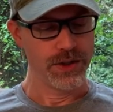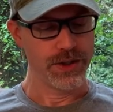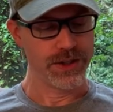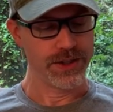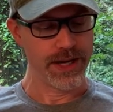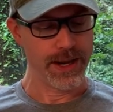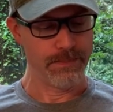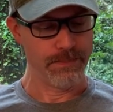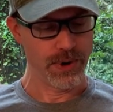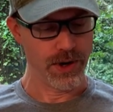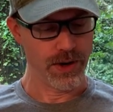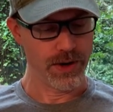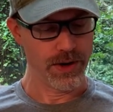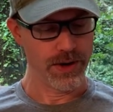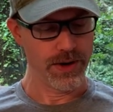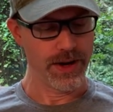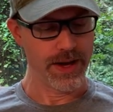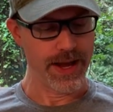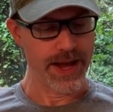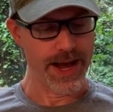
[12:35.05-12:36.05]
Just a
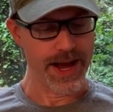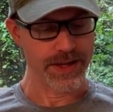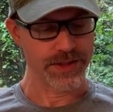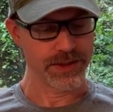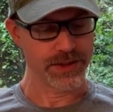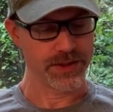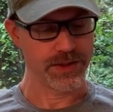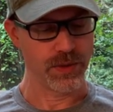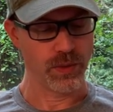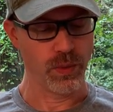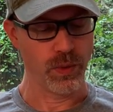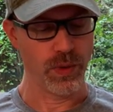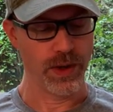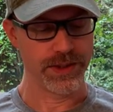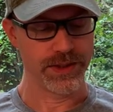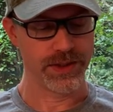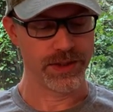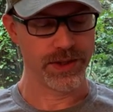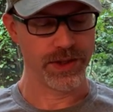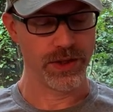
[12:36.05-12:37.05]
Bird asks,
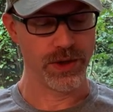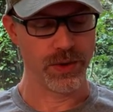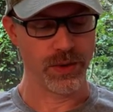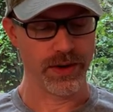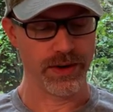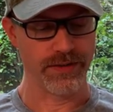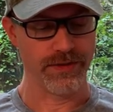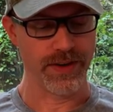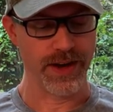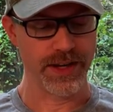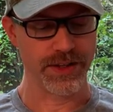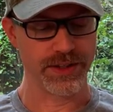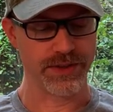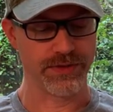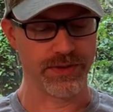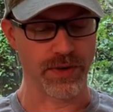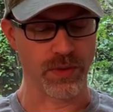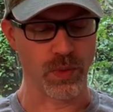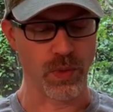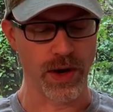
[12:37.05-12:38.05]
what's your advice
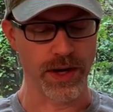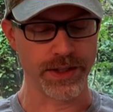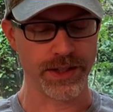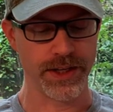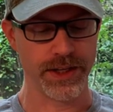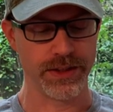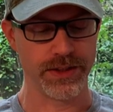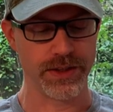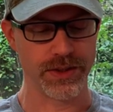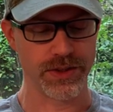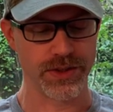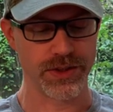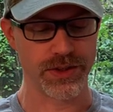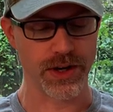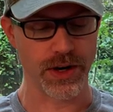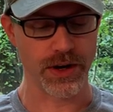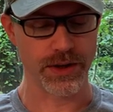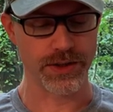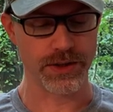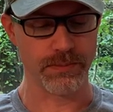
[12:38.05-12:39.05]
for wanting to
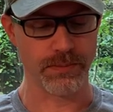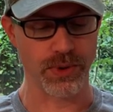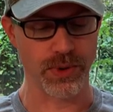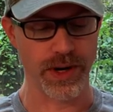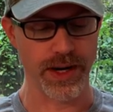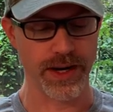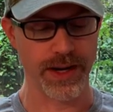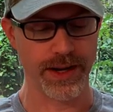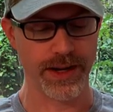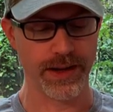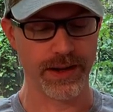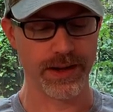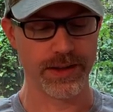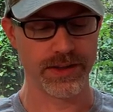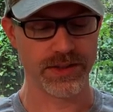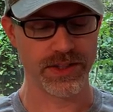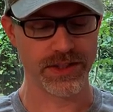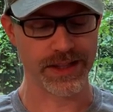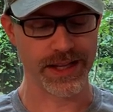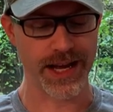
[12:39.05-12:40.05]
start
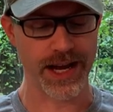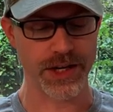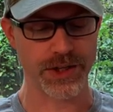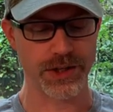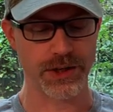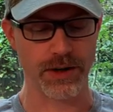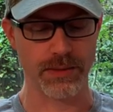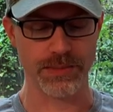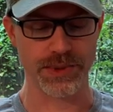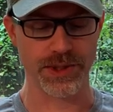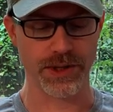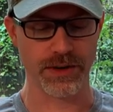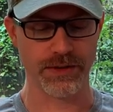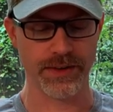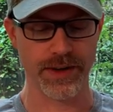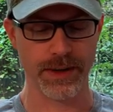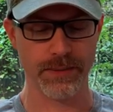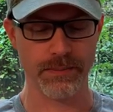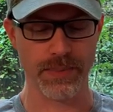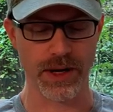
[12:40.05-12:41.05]
breeding /
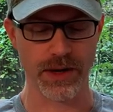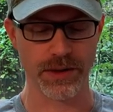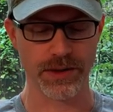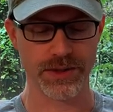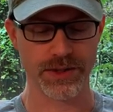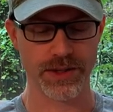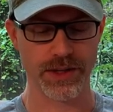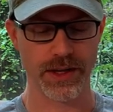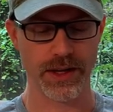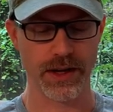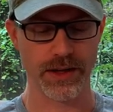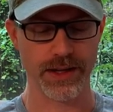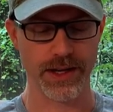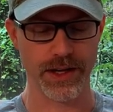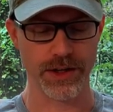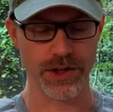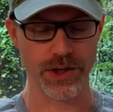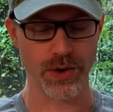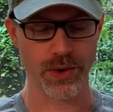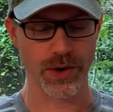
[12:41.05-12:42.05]
observing bugs
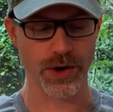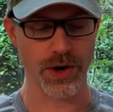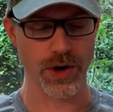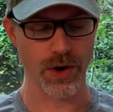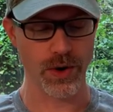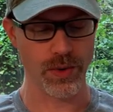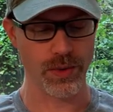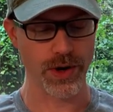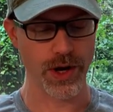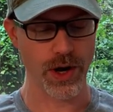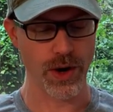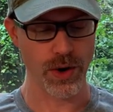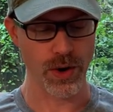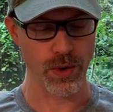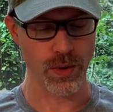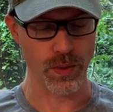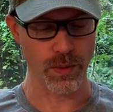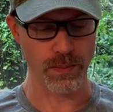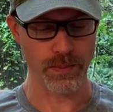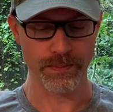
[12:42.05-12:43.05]
in your own
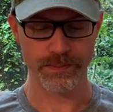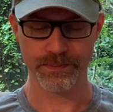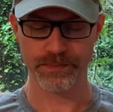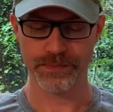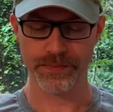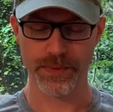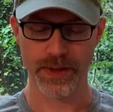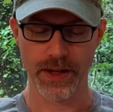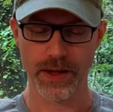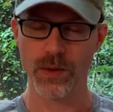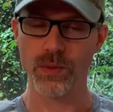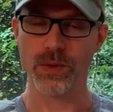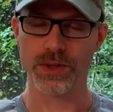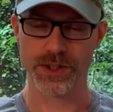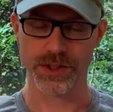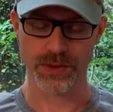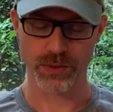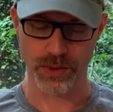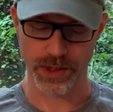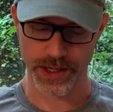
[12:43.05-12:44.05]
home?
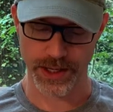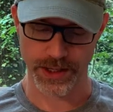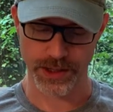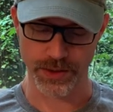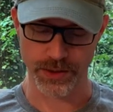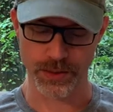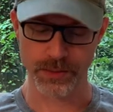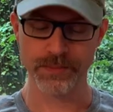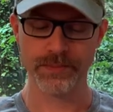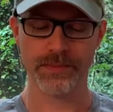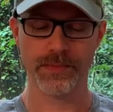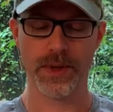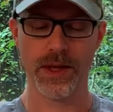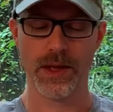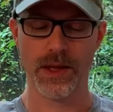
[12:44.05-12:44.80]
Which is what I do.